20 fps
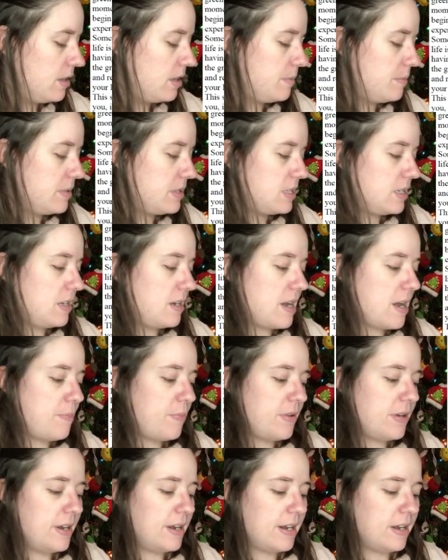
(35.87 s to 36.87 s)
Let me see, I
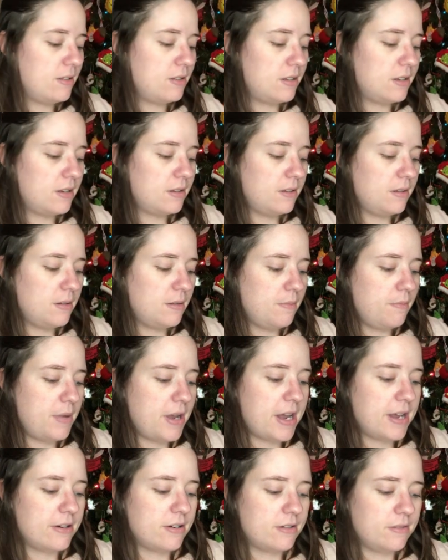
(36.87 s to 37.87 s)
printed out the
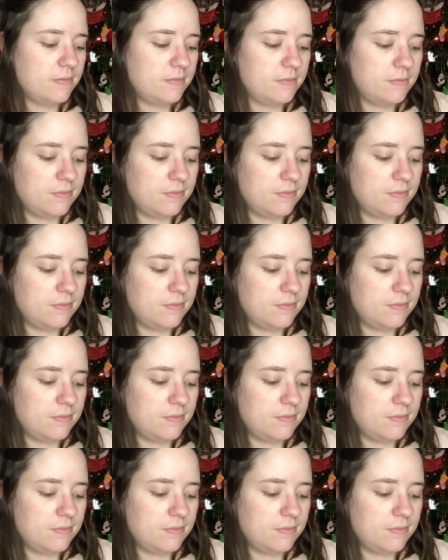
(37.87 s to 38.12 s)
pattern.